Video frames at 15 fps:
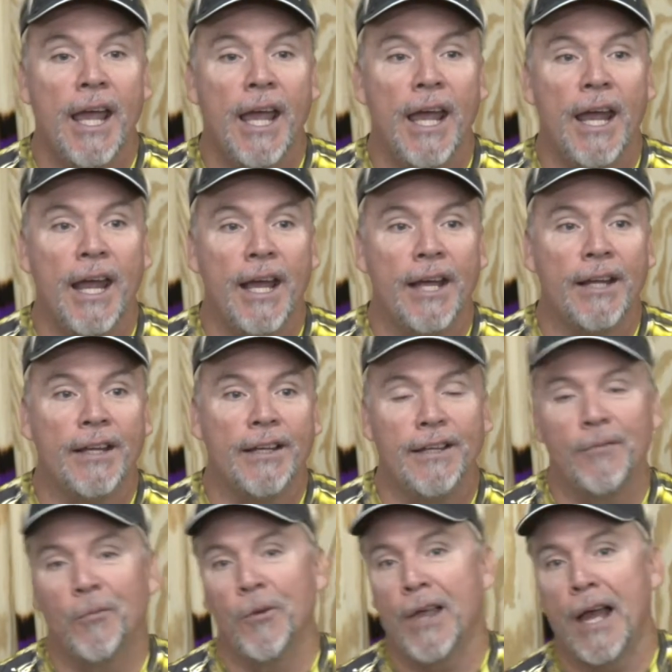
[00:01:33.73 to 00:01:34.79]
And
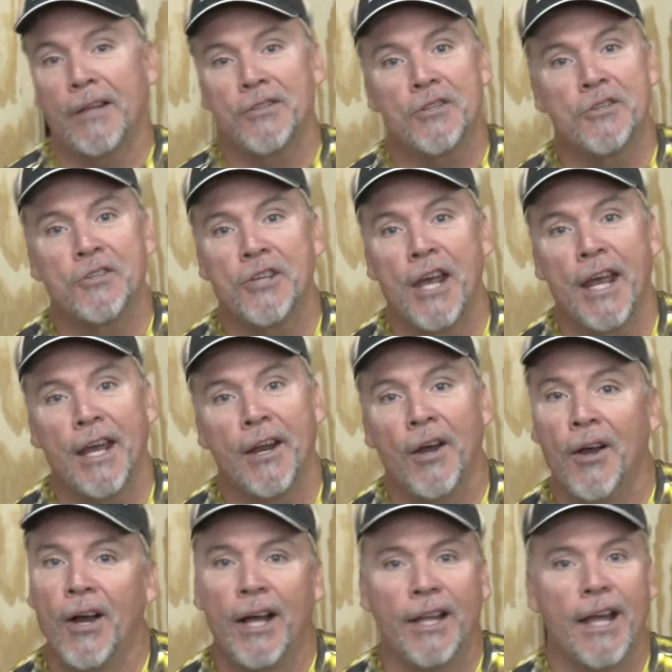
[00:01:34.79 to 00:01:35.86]
without just saying,
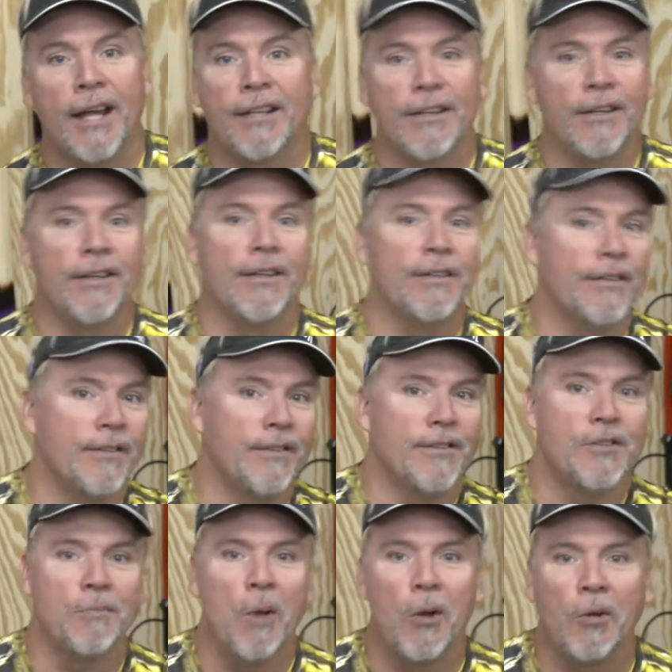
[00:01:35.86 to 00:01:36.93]
oh, I like the
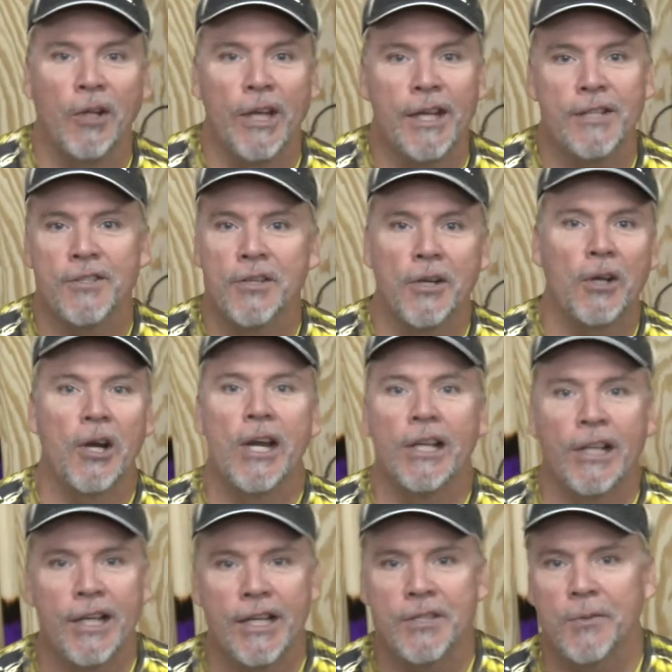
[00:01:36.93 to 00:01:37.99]
smoke lens and the green
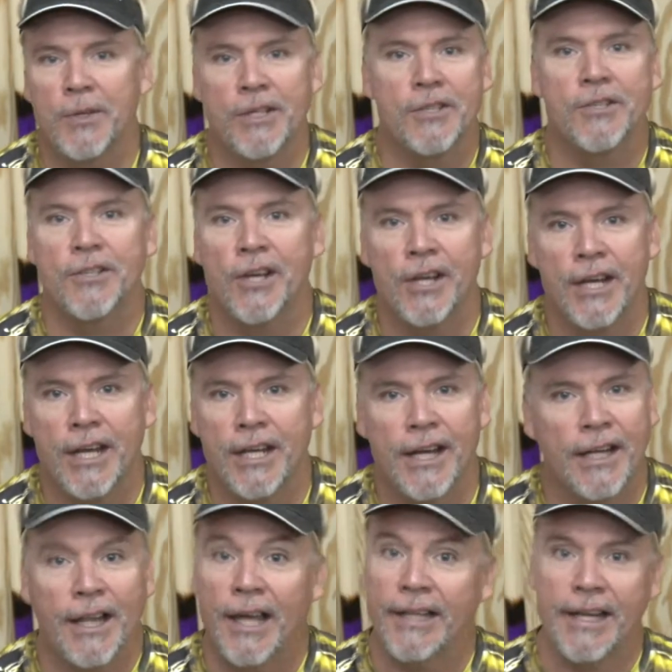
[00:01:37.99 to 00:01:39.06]
lens when it's sunny, and I
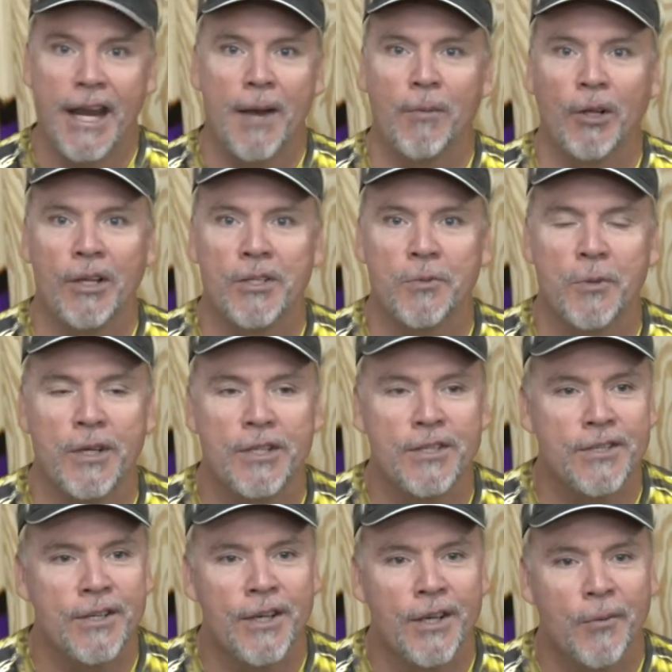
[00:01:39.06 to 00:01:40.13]
like the amber lens when
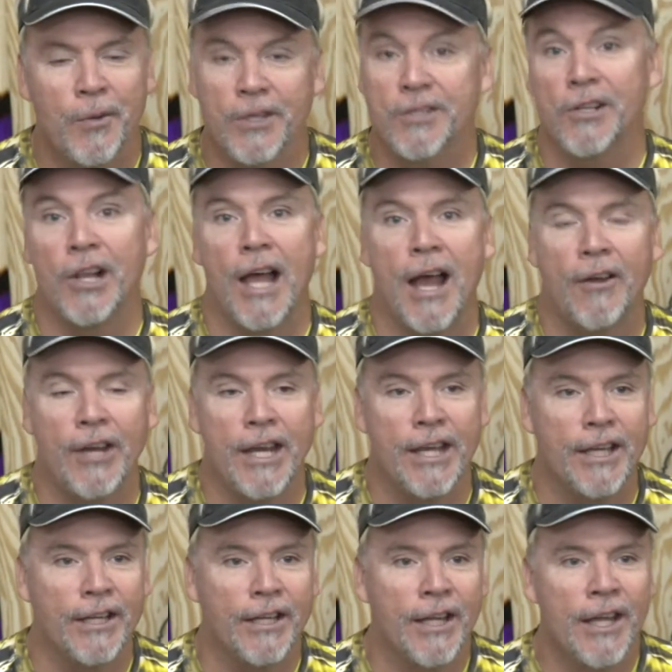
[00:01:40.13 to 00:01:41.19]
it's cloudy,
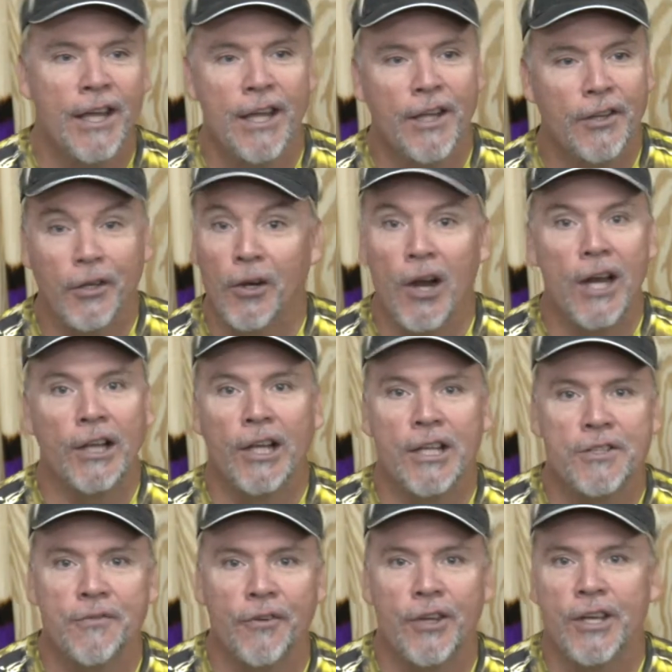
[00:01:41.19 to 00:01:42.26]
and the gray
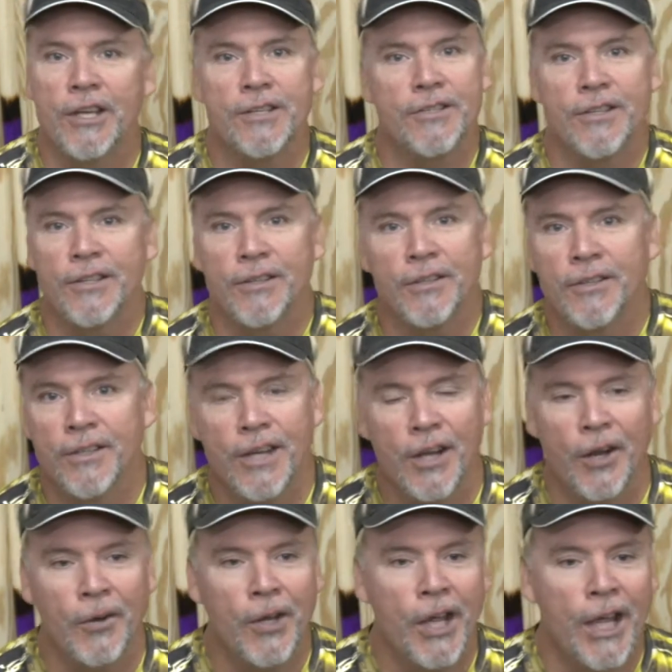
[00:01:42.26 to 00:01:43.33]
lens for this, and you
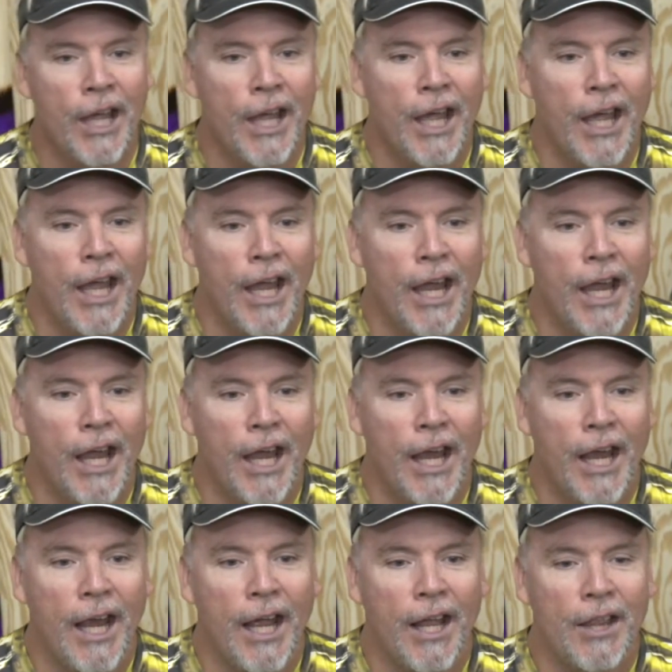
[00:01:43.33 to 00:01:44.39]
know.
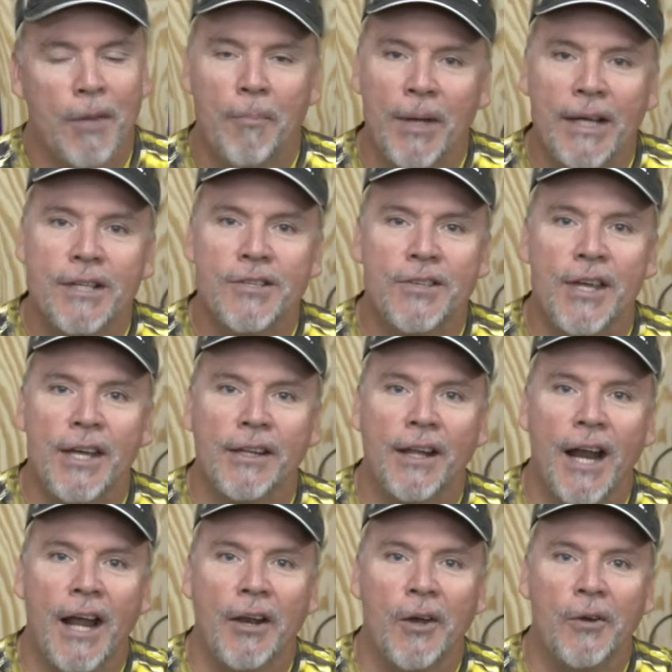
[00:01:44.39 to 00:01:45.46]
The biggest thing that
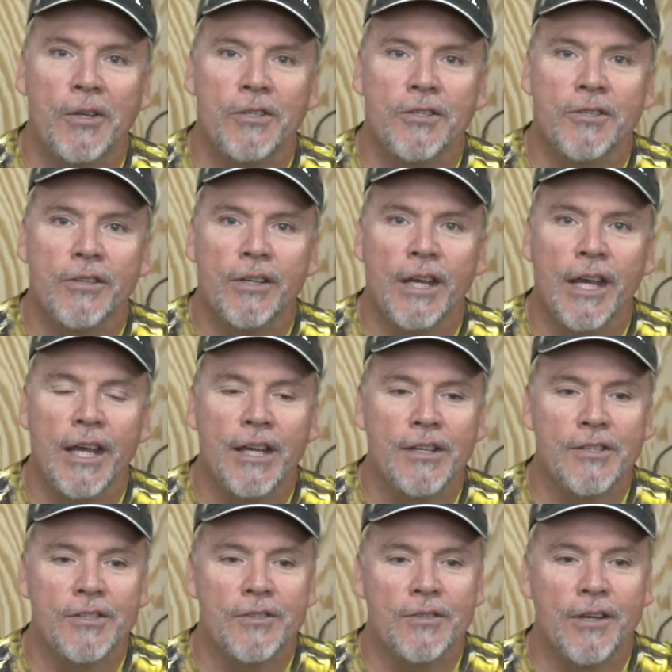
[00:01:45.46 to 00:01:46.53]
I noticed
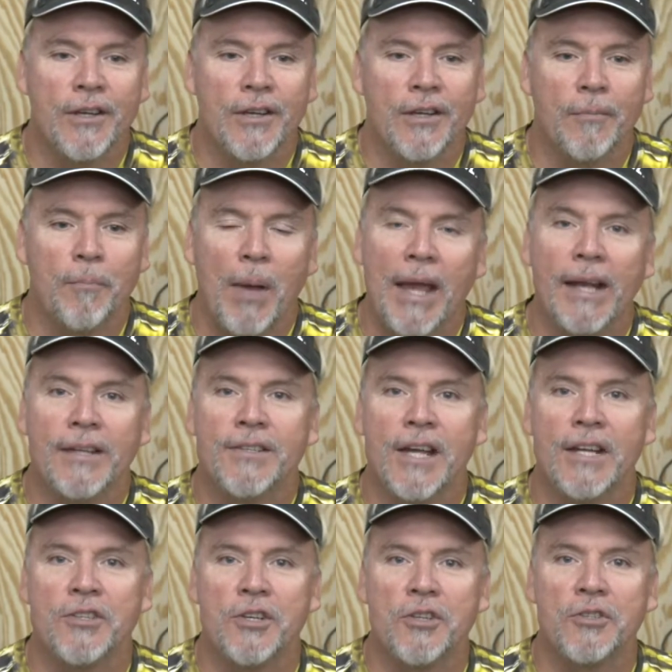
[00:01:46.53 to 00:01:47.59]
is paying
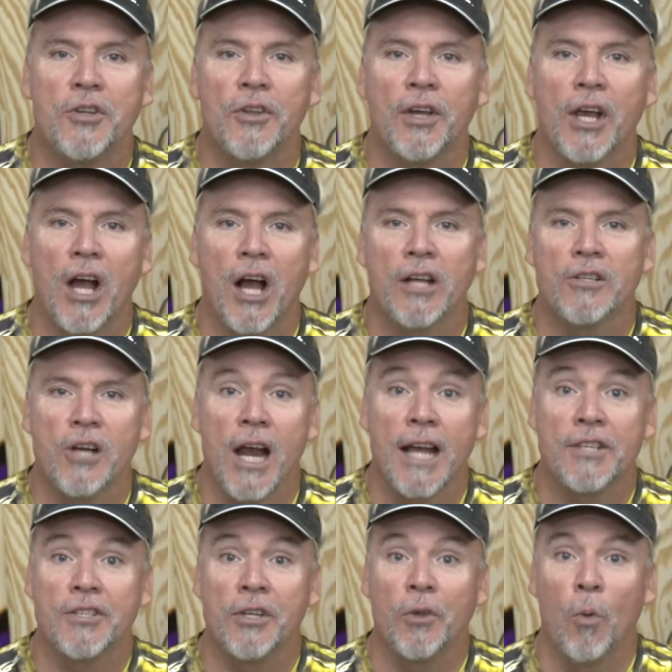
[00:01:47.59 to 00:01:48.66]
attention to the
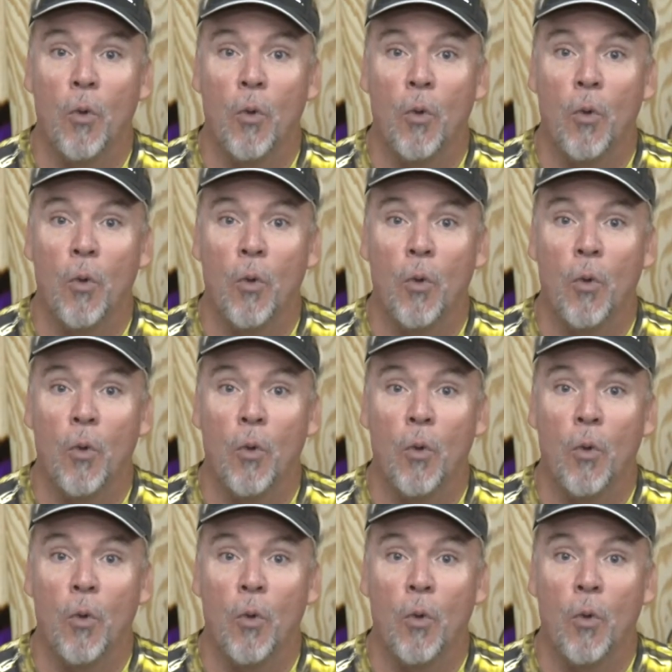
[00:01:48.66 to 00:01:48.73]
contrast in the